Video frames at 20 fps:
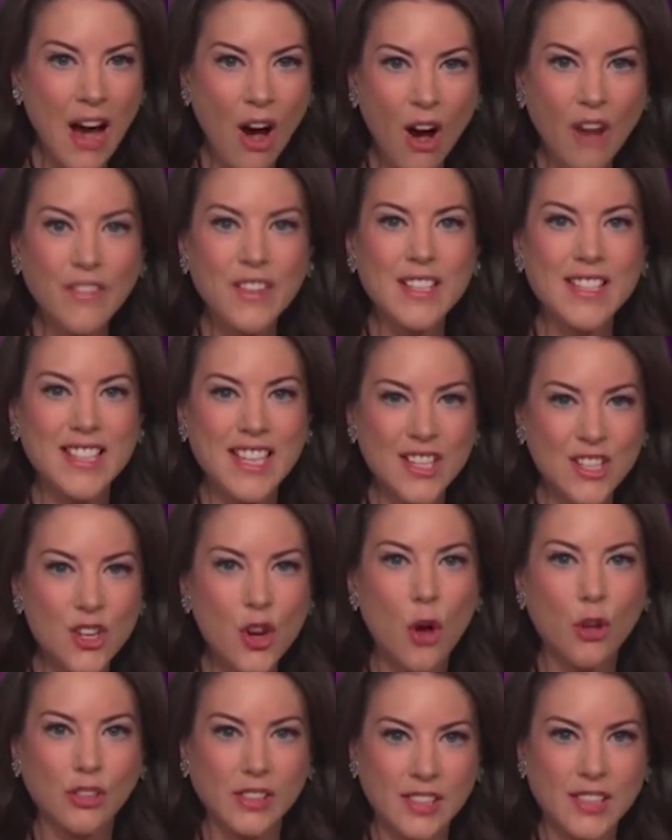Harvard did
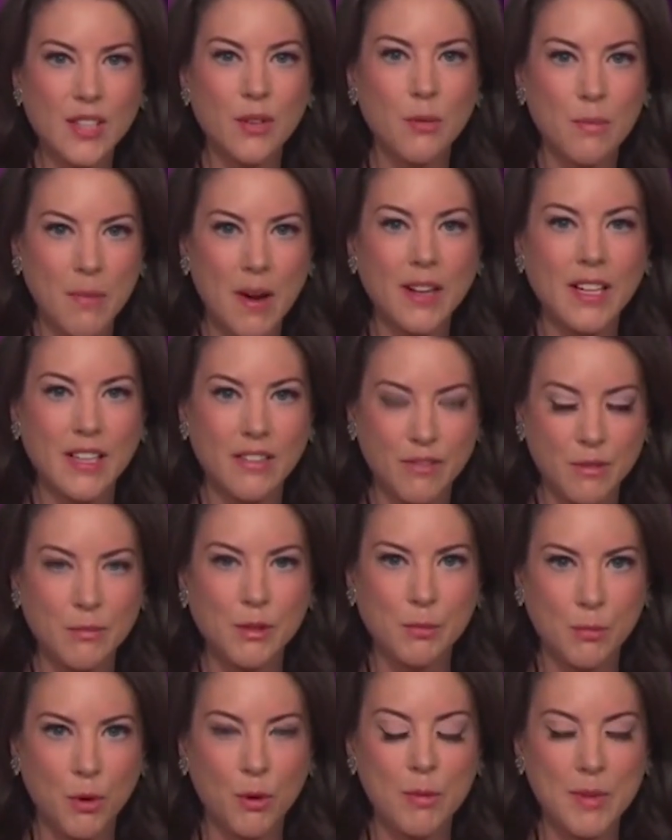not steal money
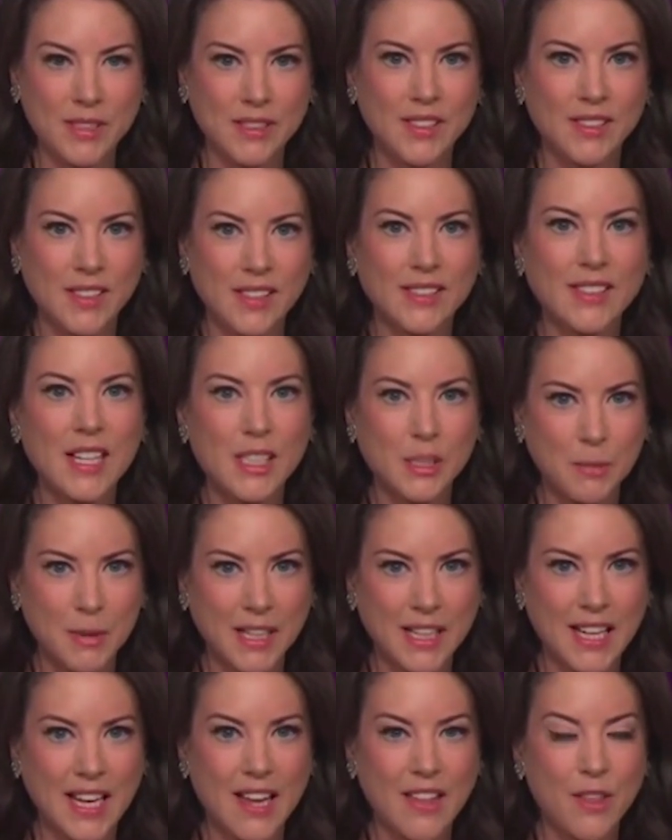from small businesses. Let's
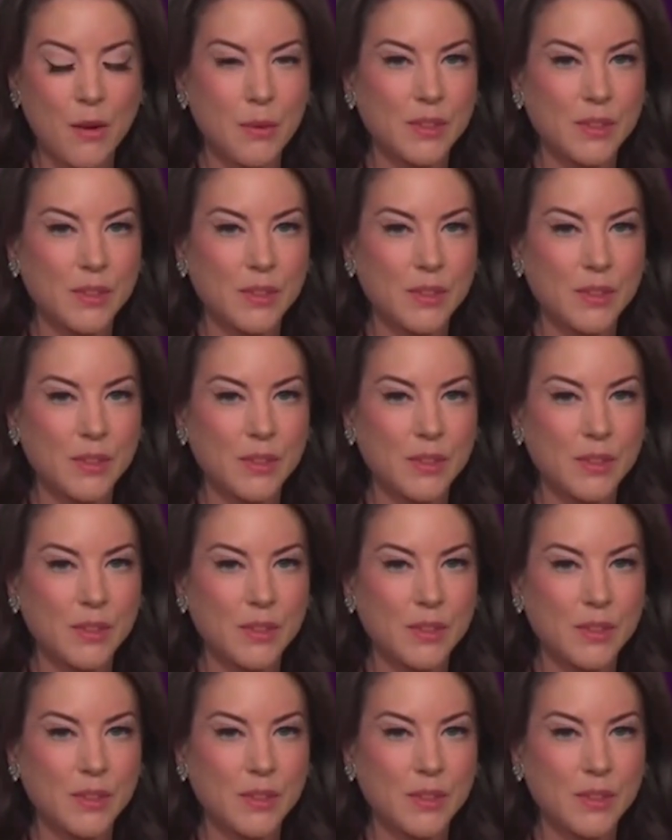be clear.